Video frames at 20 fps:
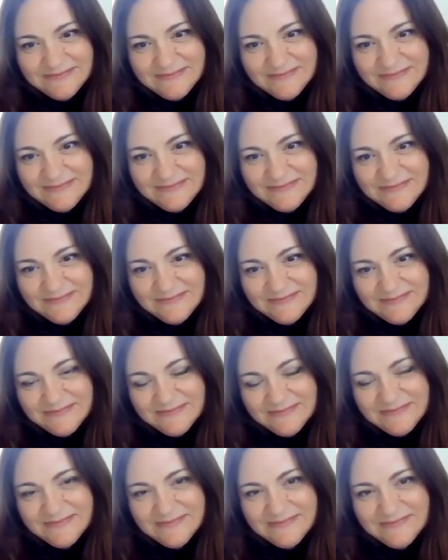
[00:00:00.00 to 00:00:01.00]

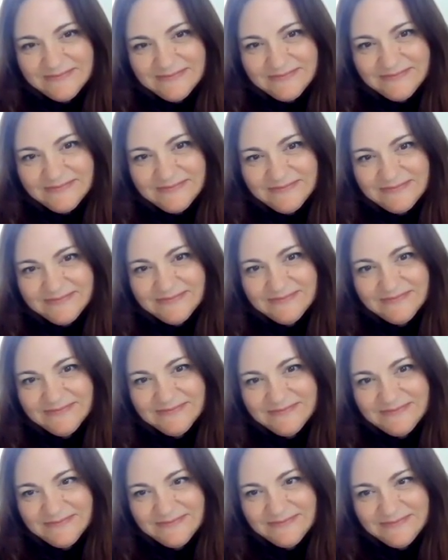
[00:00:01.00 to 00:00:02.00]

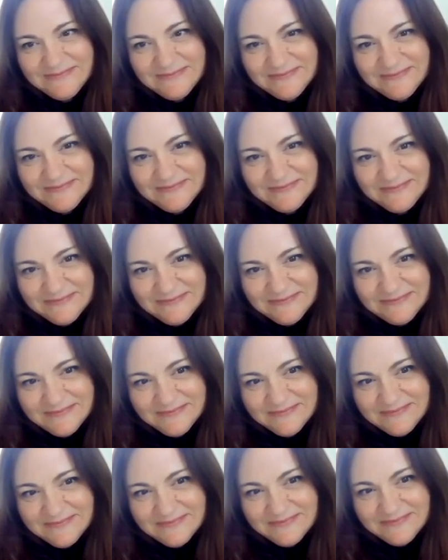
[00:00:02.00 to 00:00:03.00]

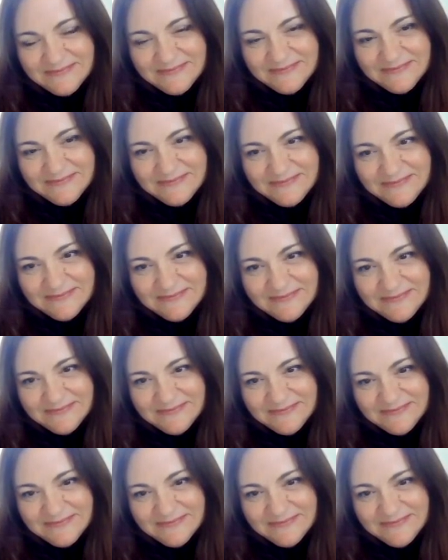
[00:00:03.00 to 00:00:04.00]

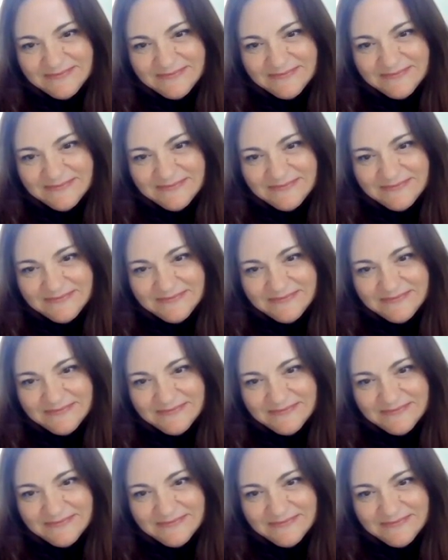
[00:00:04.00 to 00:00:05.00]

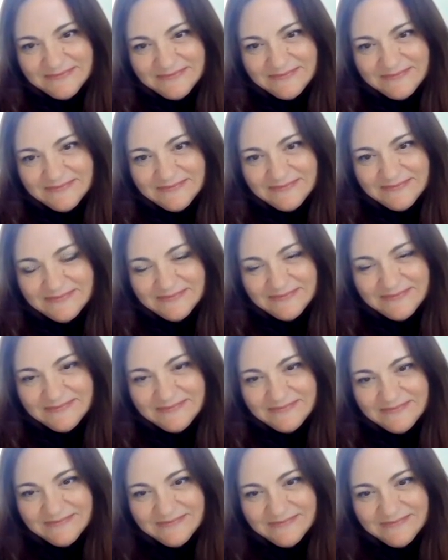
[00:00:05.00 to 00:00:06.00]

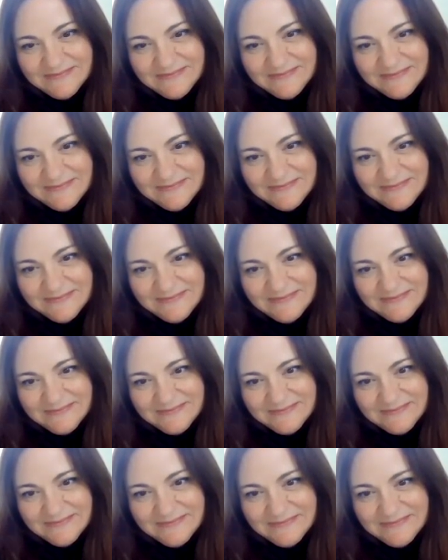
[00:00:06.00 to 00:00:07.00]

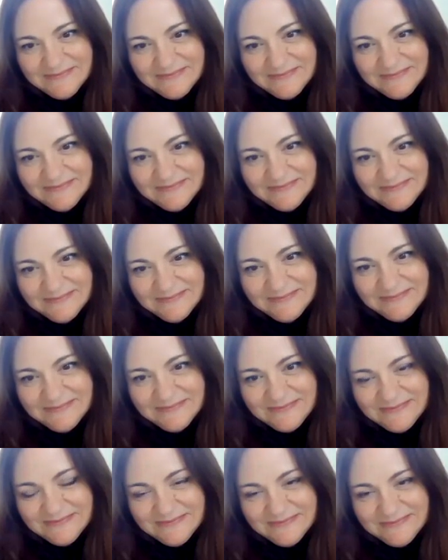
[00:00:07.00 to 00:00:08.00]
The person shown says nothing.